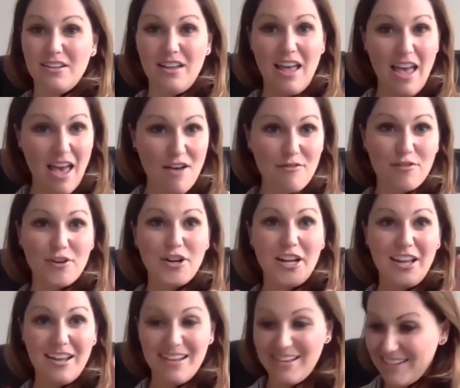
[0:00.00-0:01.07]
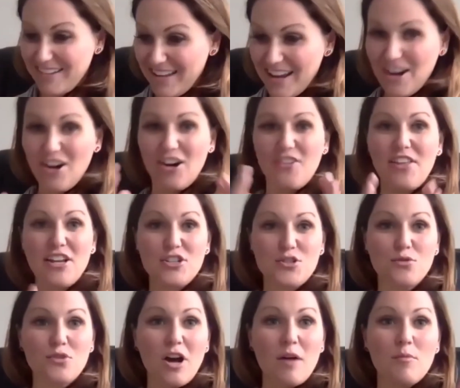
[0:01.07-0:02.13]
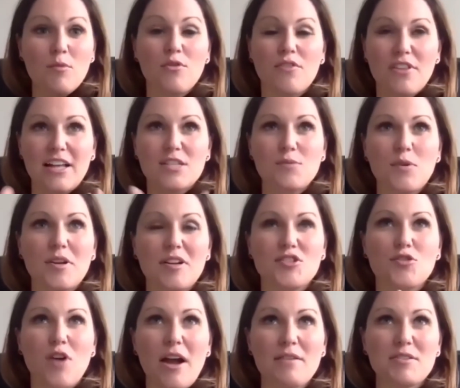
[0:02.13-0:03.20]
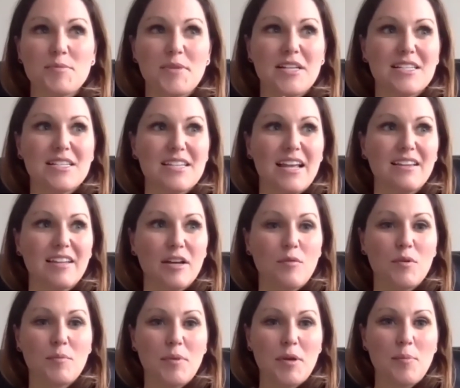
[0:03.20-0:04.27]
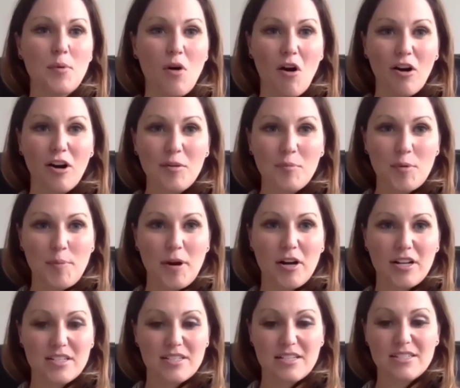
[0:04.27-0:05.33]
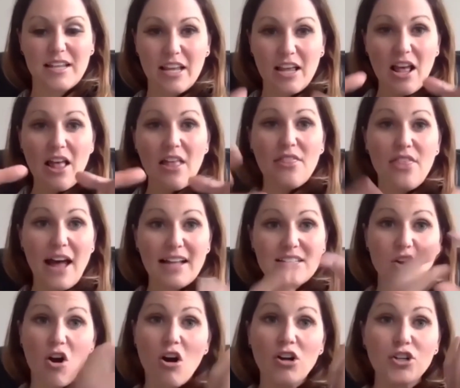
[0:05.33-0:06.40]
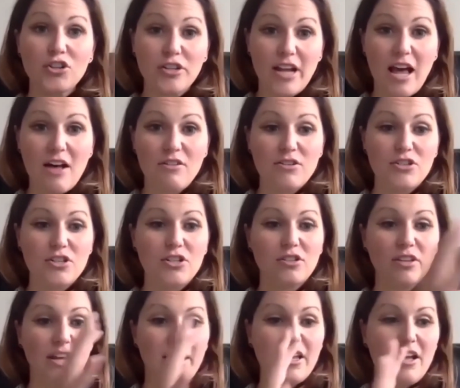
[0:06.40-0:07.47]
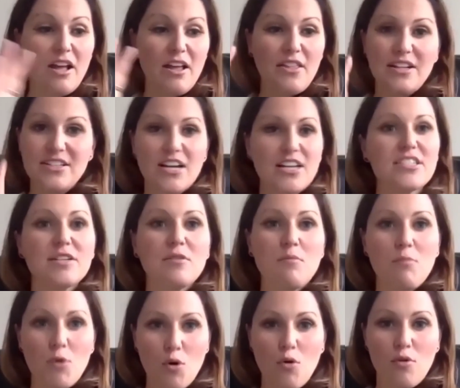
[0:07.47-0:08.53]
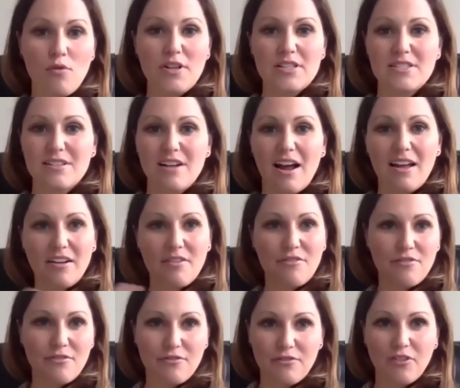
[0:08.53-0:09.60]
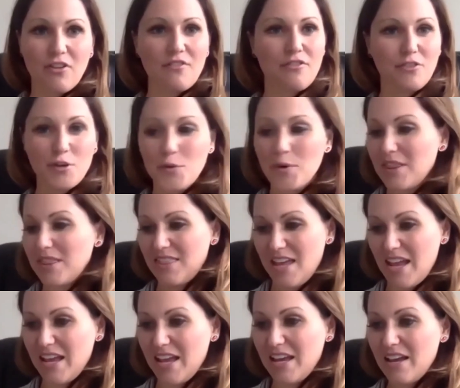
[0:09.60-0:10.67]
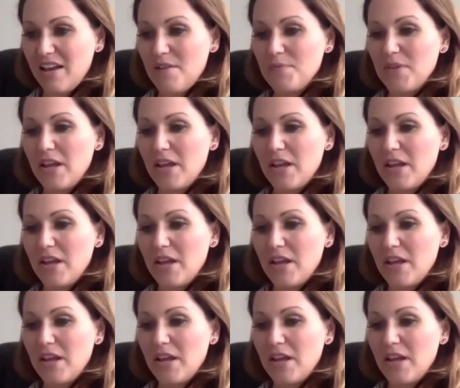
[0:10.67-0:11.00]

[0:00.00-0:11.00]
Every year they do not move, and that's what drives me insane, like when people aren't prepared, because it's like that's on your calendar, like it doesn't move. It's not a fluid thing.